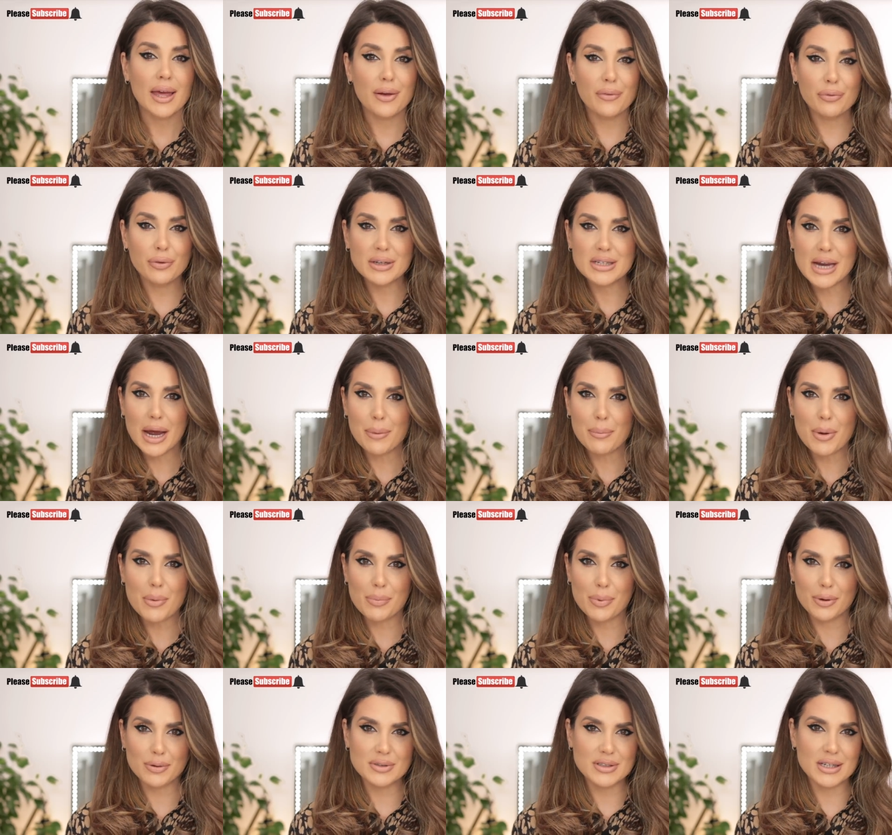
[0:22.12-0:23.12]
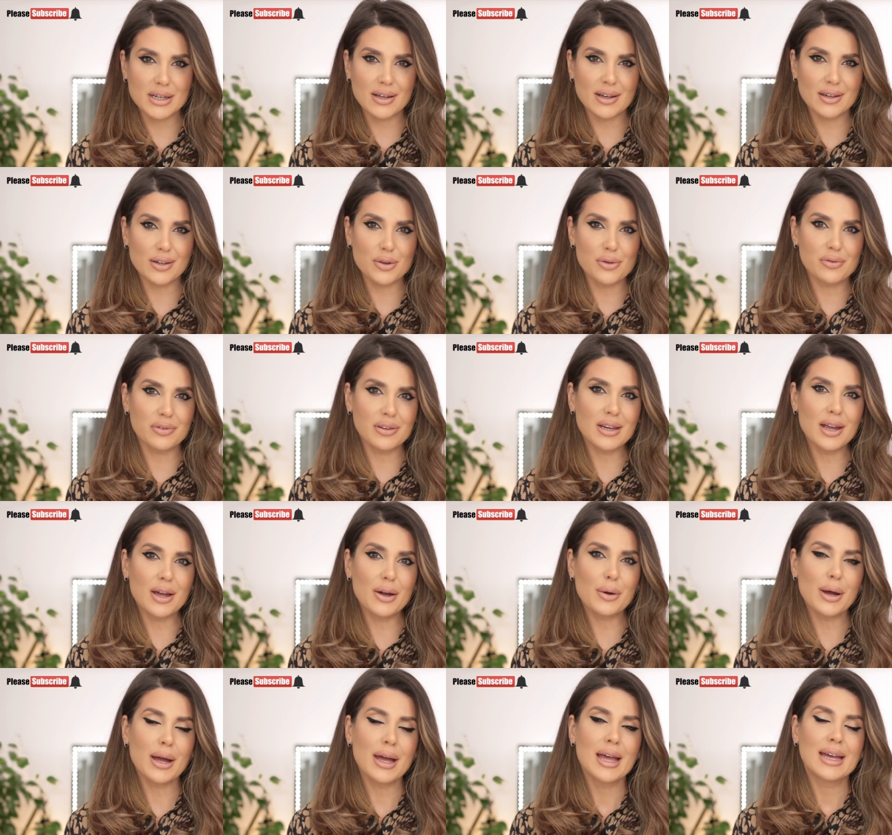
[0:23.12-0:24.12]
every time I'm posting a new
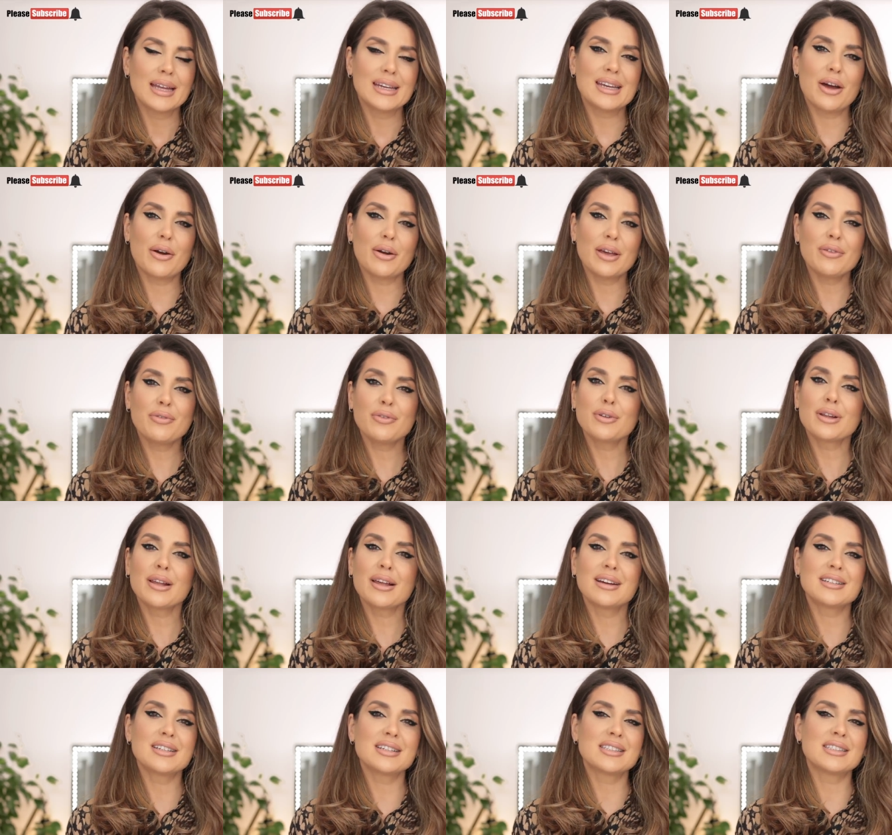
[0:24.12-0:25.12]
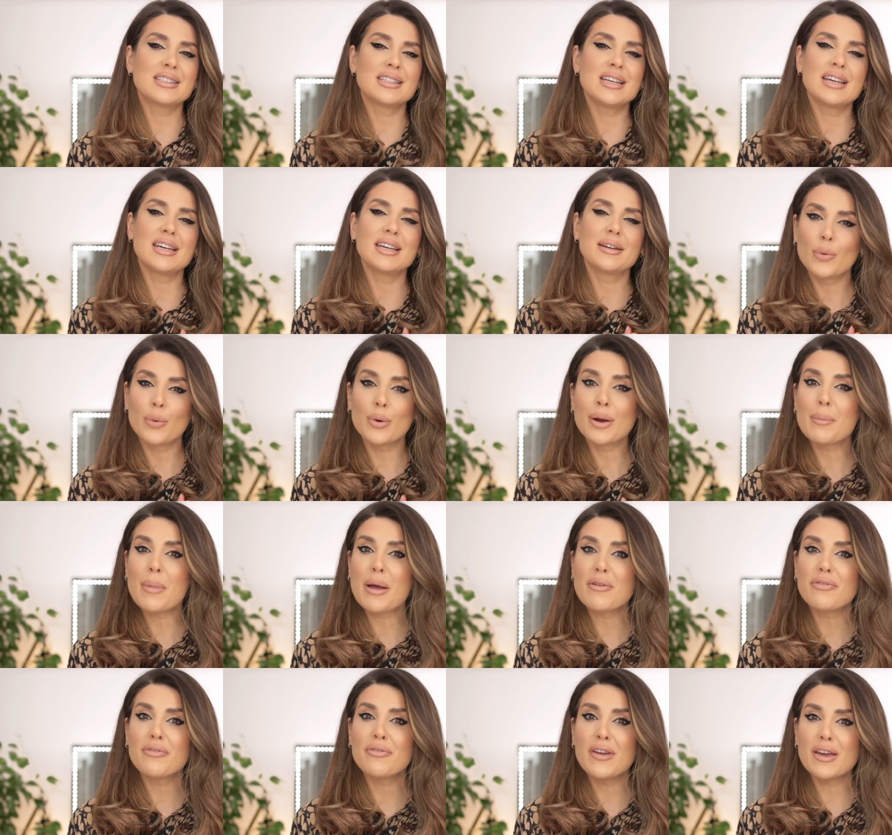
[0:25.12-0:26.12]
video. Now if you'd like to see what are
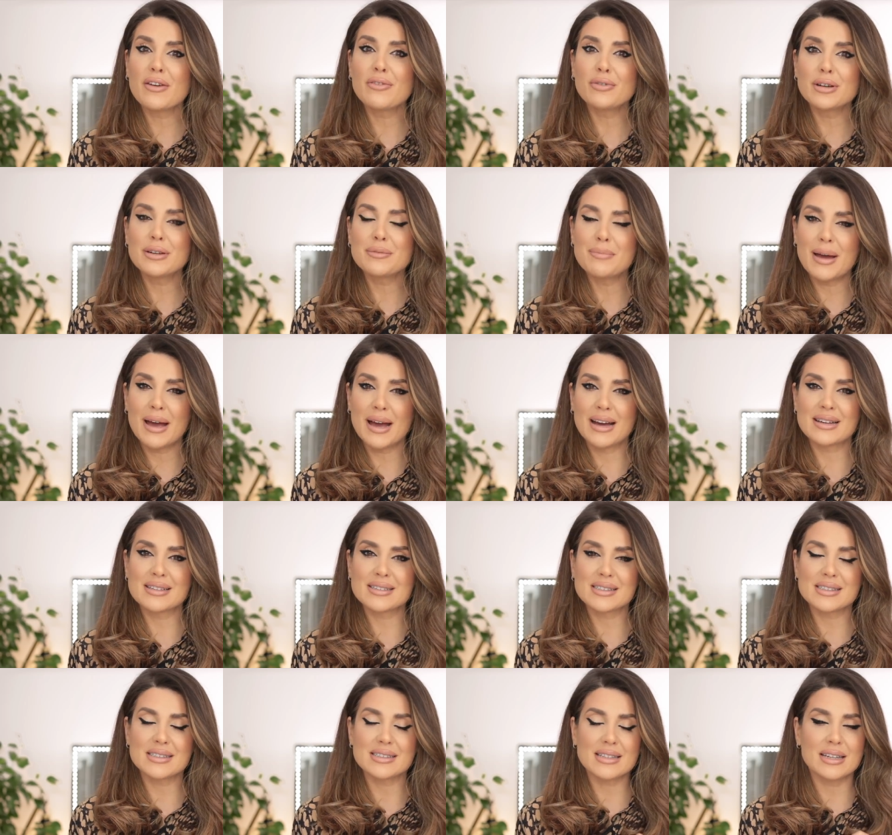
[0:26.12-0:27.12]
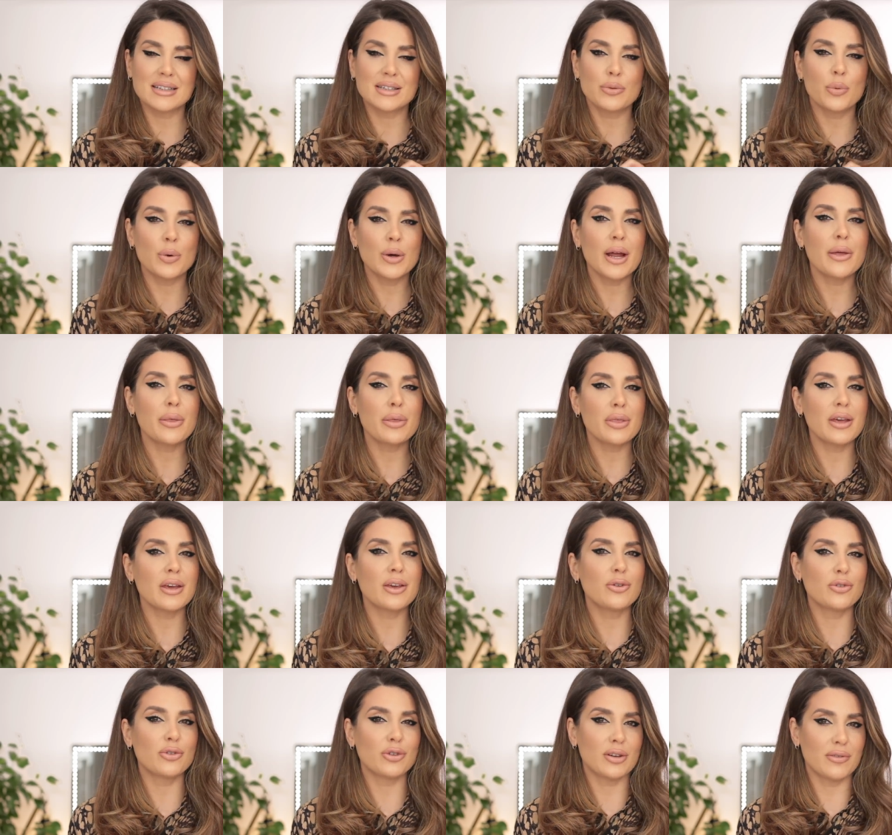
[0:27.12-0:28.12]
my favorite masks and what I
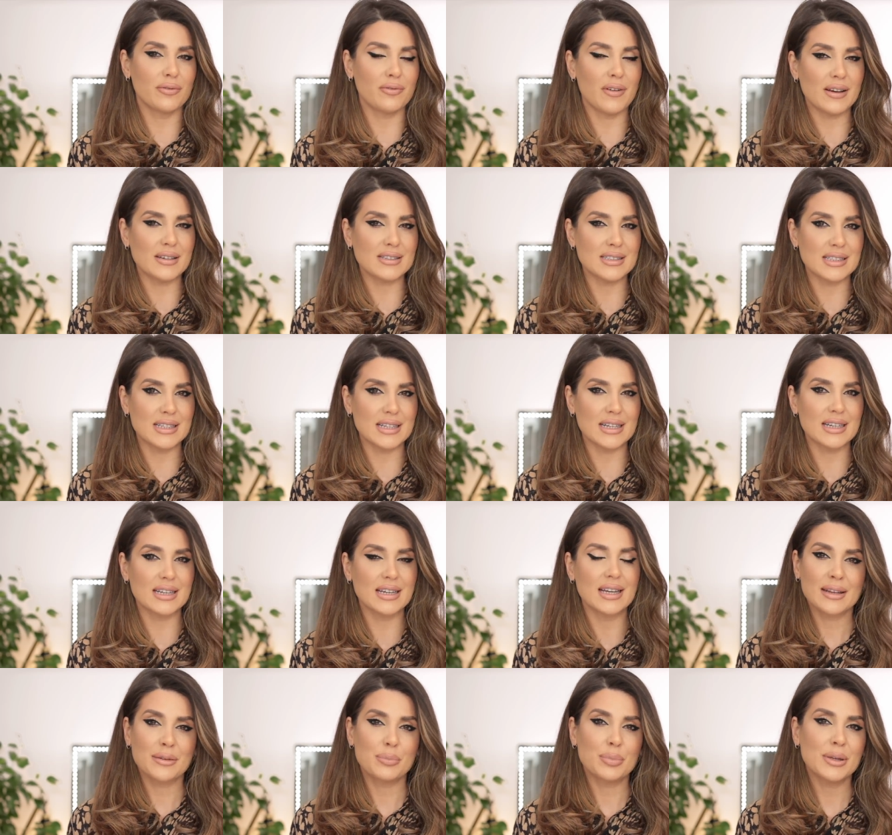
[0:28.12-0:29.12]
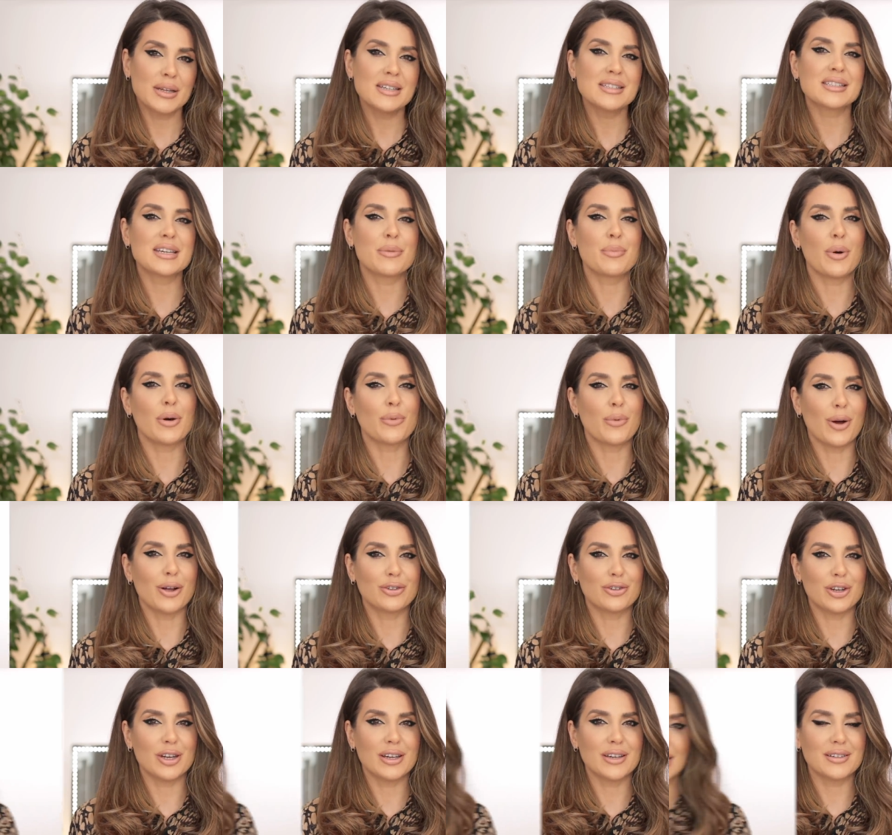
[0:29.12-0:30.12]
think you should invest in, then please keep on
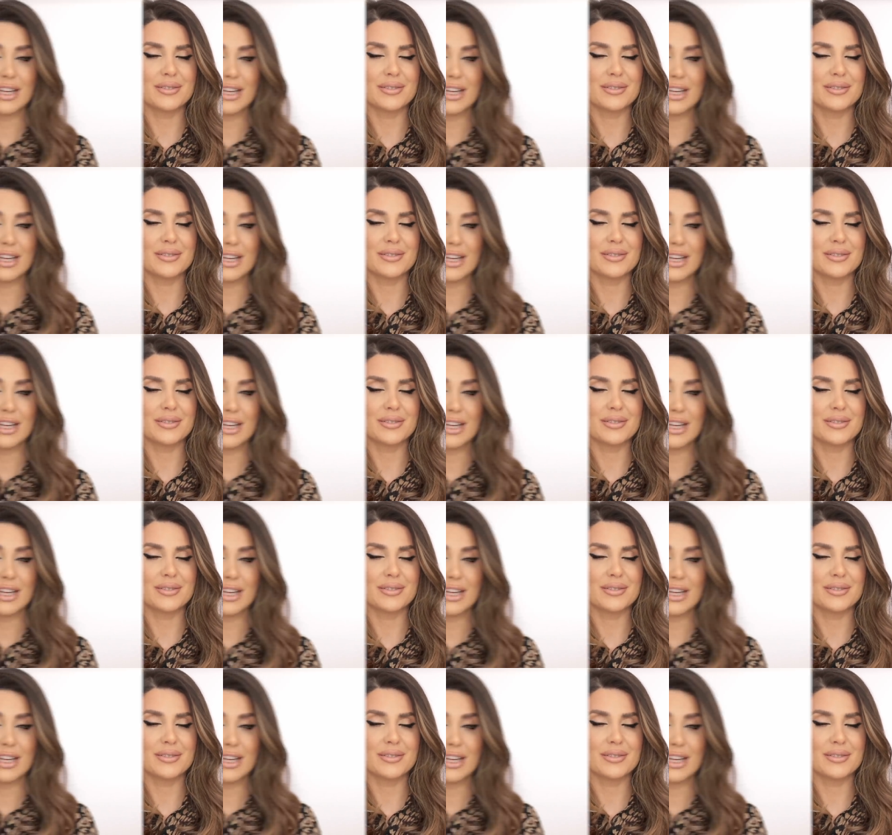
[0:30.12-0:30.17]
watching.